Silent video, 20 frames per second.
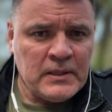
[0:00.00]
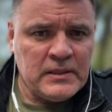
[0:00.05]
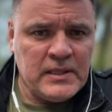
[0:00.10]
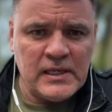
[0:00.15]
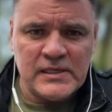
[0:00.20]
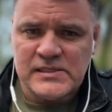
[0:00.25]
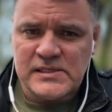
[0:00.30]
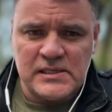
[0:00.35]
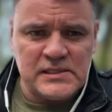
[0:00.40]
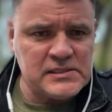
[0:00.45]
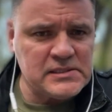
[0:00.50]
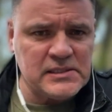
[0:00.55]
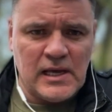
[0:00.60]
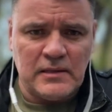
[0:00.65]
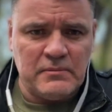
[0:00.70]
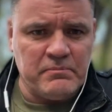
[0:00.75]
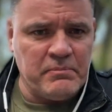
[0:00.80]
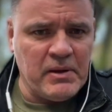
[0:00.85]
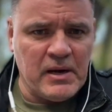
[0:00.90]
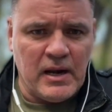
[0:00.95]
This is
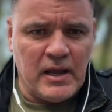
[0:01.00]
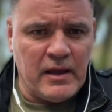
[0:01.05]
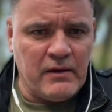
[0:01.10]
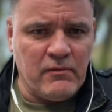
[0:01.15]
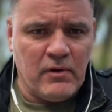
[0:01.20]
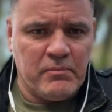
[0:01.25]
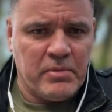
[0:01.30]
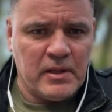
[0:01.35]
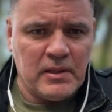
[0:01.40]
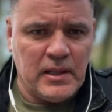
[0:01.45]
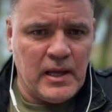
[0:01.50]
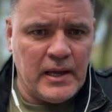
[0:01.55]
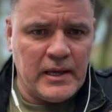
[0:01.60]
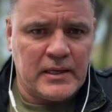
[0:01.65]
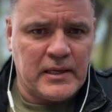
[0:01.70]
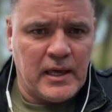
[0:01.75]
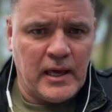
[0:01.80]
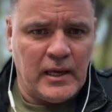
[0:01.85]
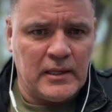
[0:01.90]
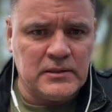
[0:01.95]
unbelievable. I
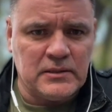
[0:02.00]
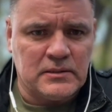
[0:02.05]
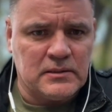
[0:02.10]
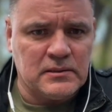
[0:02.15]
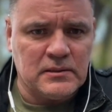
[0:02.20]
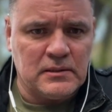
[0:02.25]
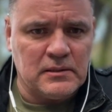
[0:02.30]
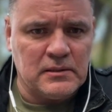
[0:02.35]
can't